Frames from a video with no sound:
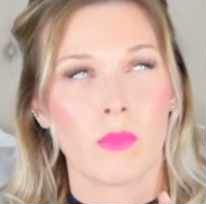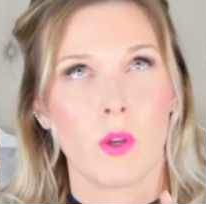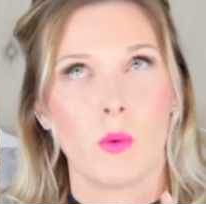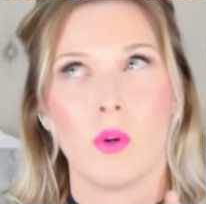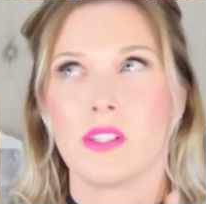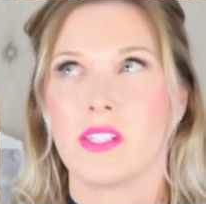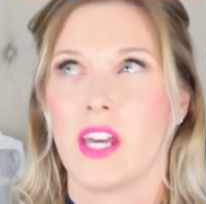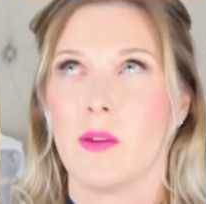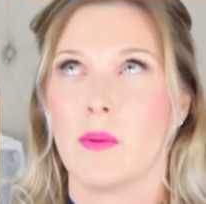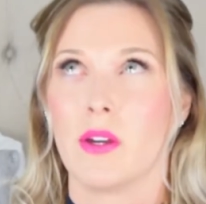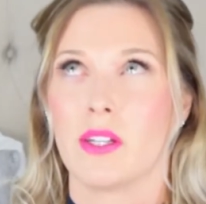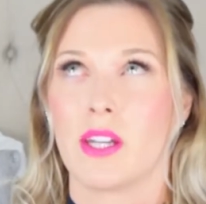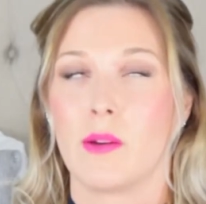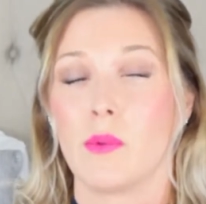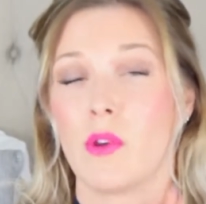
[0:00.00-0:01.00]
What day are we
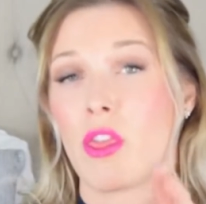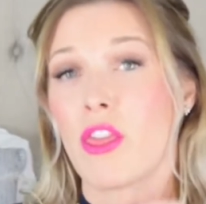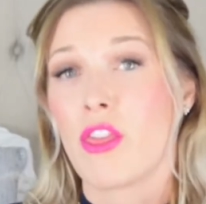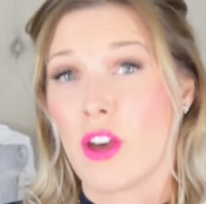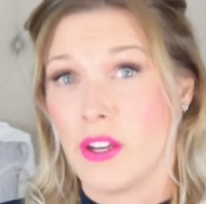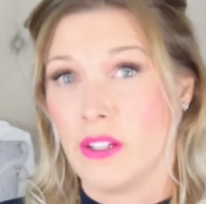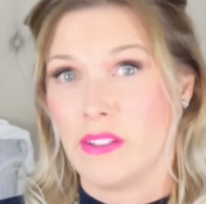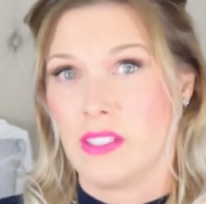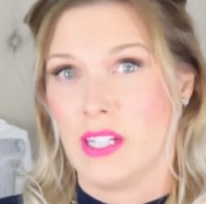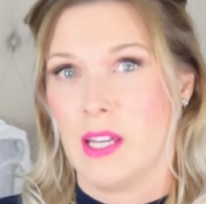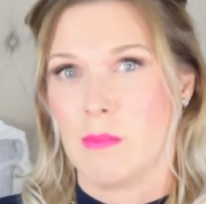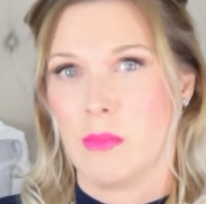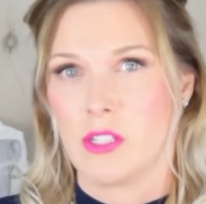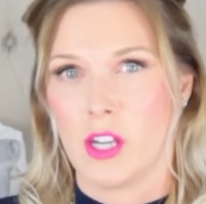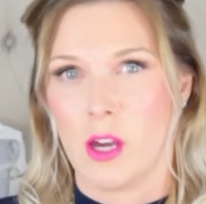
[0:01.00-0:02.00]
on now? We're on Thursday
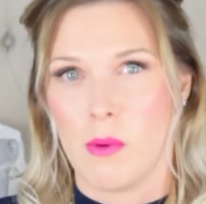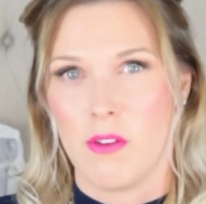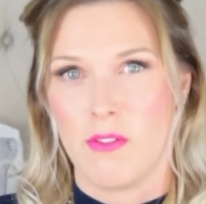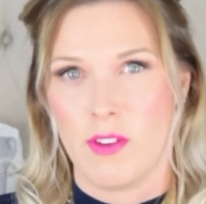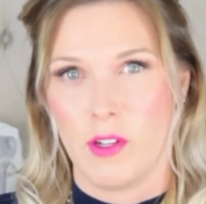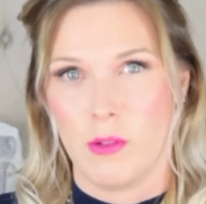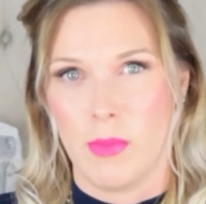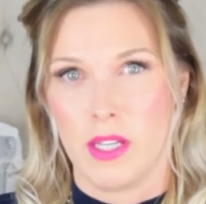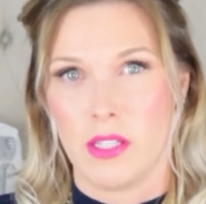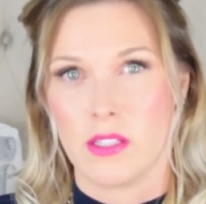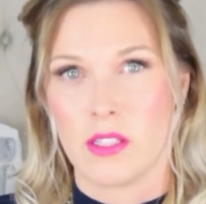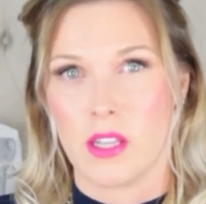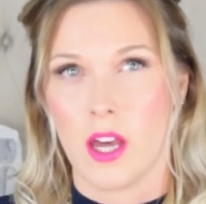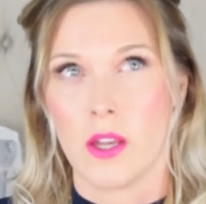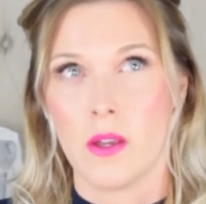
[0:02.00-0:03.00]
at my time of filming.
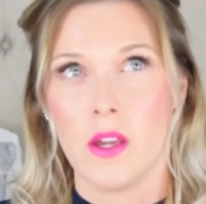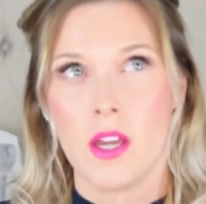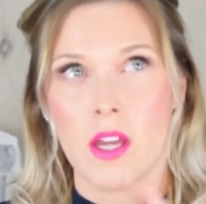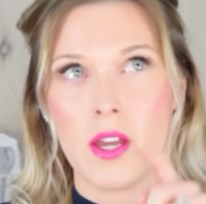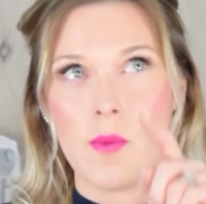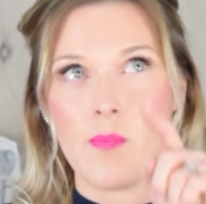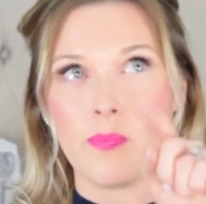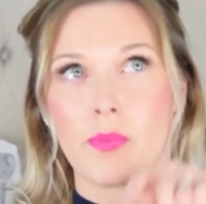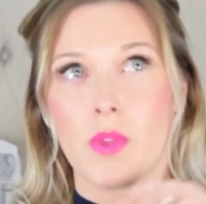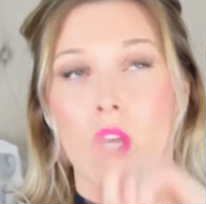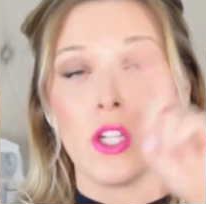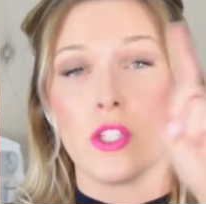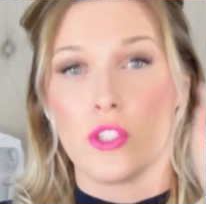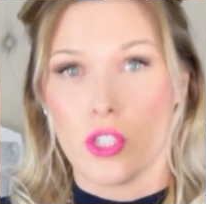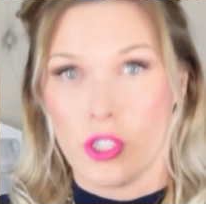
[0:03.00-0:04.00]
So
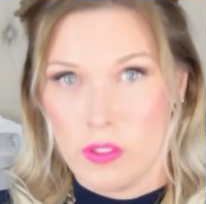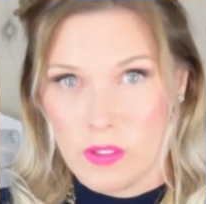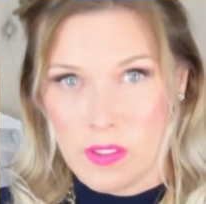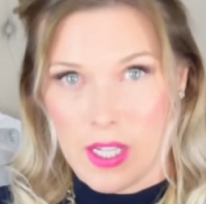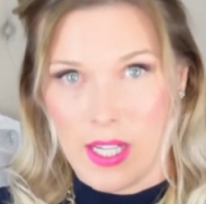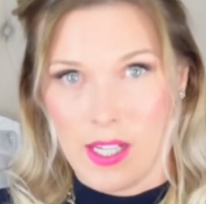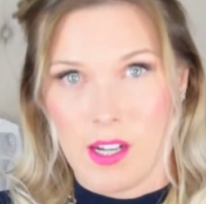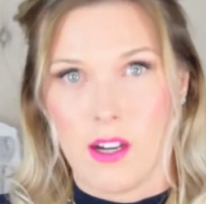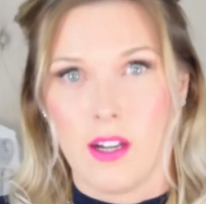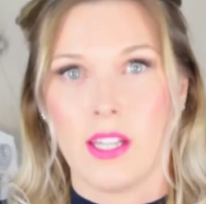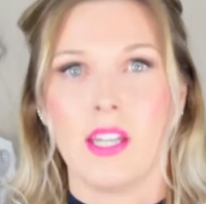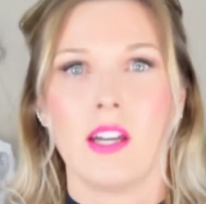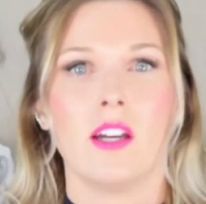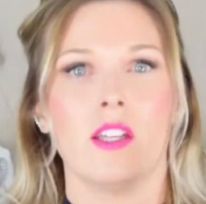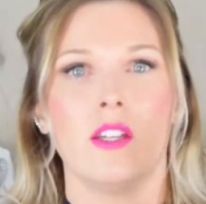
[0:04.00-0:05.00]
Tuesday
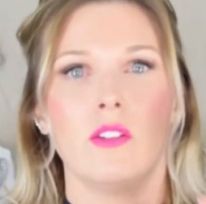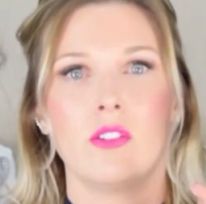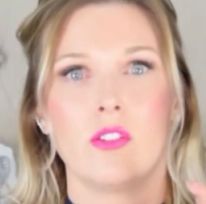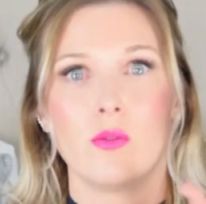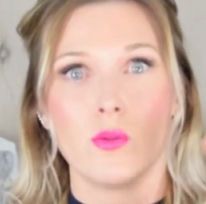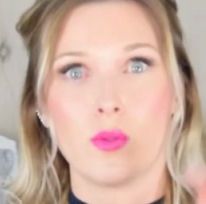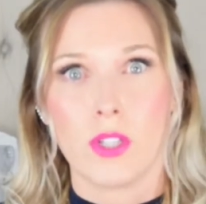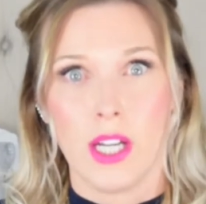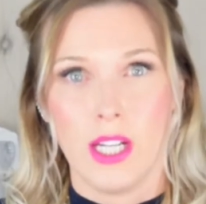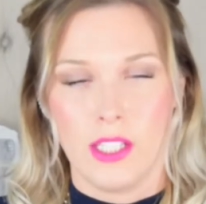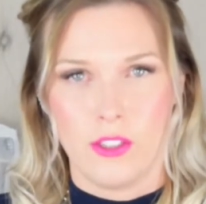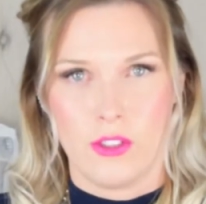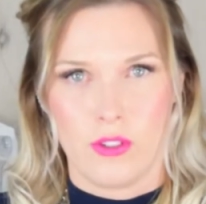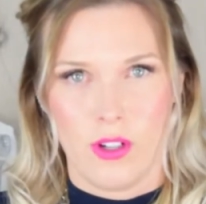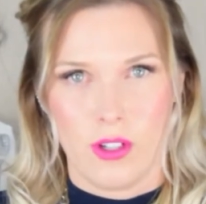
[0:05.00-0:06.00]
night I used a really
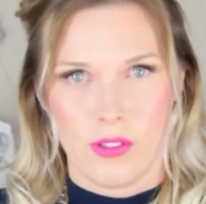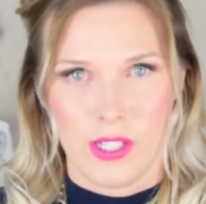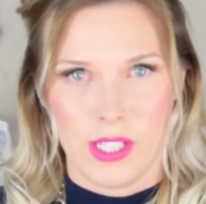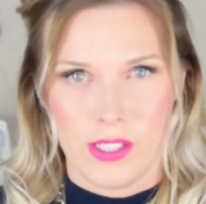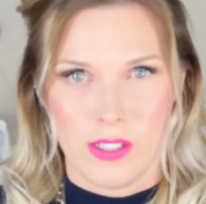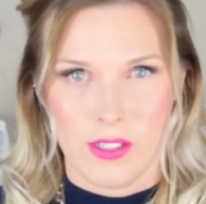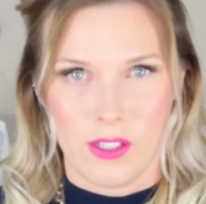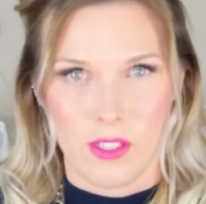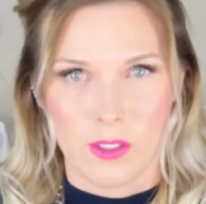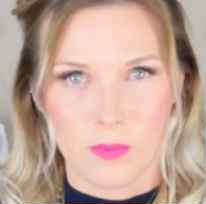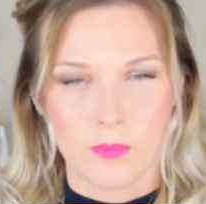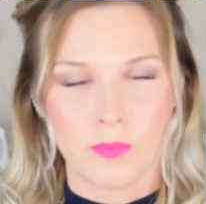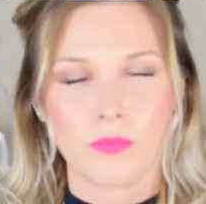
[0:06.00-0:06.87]
strong retinol,